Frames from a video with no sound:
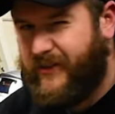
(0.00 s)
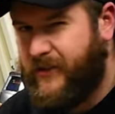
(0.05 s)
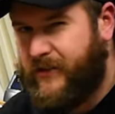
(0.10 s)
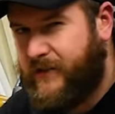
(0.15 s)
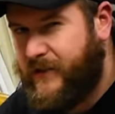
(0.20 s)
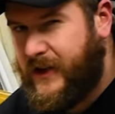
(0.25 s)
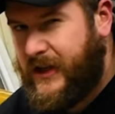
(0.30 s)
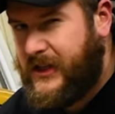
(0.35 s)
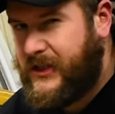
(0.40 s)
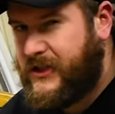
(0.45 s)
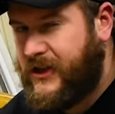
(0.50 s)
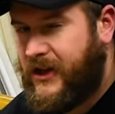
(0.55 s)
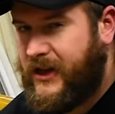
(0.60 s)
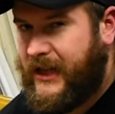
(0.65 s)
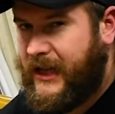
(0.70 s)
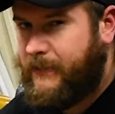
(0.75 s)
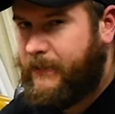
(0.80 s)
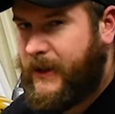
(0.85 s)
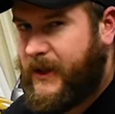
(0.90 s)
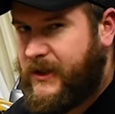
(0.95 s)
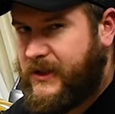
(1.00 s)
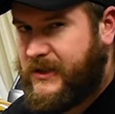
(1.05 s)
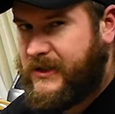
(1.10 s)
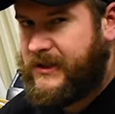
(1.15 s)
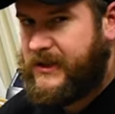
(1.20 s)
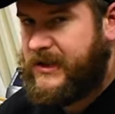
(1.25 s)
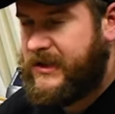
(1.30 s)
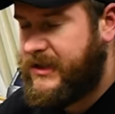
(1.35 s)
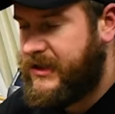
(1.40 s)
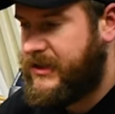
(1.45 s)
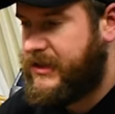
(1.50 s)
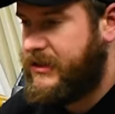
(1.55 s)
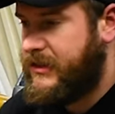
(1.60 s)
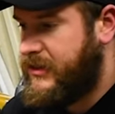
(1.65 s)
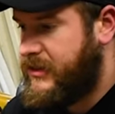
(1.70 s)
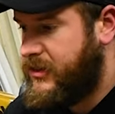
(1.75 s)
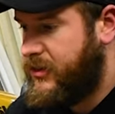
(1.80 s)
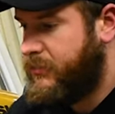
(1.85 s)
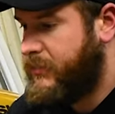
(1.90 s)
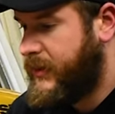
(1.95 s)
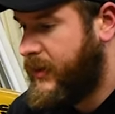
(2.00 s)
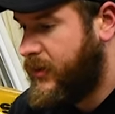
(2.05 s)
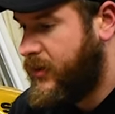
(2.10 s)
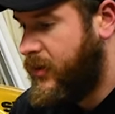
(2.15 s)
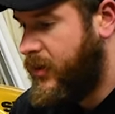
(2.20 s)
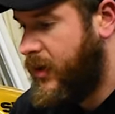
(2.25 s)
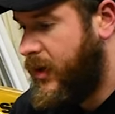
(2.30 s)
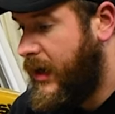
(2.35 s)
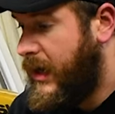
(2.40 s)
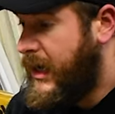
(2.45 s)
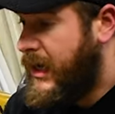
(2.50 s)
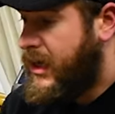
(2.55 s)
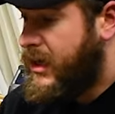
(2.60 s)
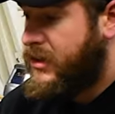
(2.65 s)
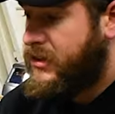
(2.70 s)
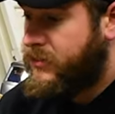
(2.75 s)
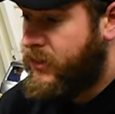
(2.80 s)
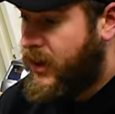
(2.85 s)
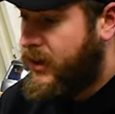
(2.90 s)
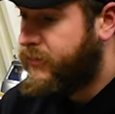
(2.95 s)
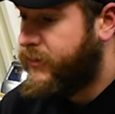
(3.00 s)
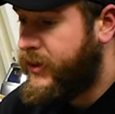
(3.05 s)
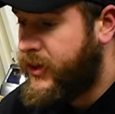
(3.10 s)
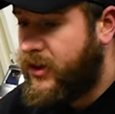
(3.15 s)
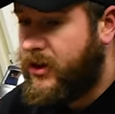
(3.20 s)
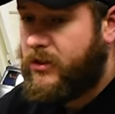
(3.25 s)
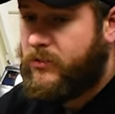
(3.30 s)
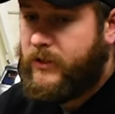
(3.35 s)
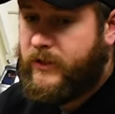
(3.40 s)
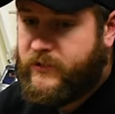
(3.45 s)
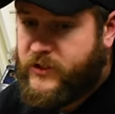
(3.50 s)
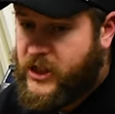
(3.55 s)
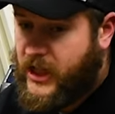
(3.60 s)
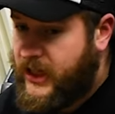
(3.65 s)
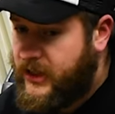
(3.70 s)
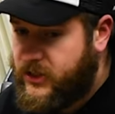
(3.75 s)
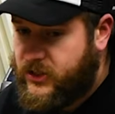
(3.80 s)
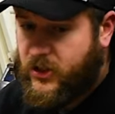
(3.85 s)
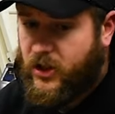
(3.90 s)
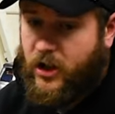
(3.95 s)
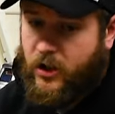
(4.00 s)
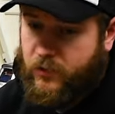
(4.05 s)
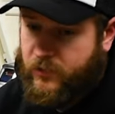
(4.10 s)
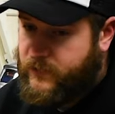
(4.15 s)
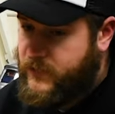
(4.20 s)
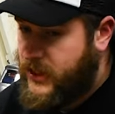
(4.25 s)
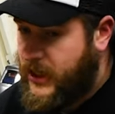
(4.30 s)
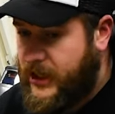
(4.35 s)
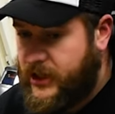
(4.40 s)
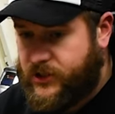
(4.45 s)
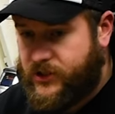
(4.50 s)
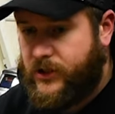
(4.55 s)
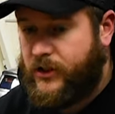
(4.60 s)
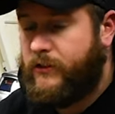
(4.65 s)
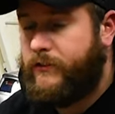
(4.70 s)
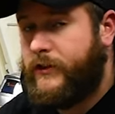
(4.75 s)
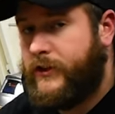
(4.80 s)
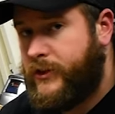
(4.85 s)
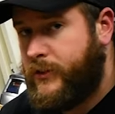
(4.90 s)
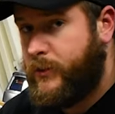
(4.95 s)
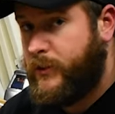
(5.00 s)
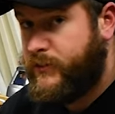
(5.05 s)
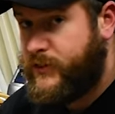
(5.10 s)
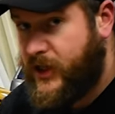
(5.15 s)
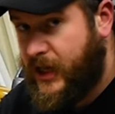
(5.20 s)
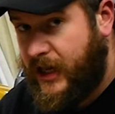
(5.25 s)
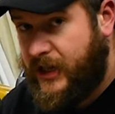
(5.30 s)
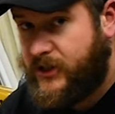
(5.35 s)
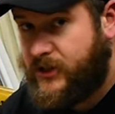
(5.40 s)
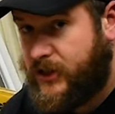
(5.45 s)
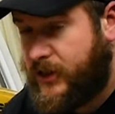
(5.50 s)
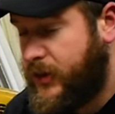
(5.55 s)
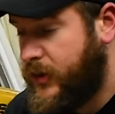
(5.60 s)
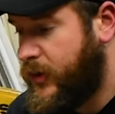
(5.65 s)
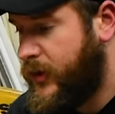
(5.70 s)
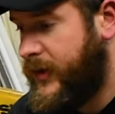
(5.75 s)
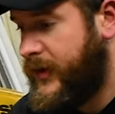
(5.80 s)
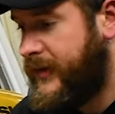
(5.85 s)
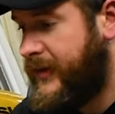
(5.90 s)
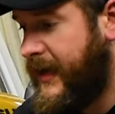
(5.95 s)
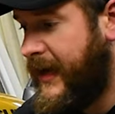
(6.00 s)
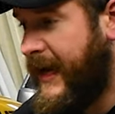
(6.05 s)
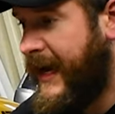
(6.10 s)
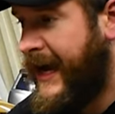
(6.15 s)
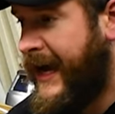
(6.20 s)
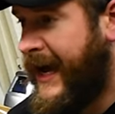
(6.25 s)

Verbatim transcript: haven't finished all that because it's just jumping the gun. So what have we done? We've changed the oil, we've changed the oil filter, we've changed the coolant.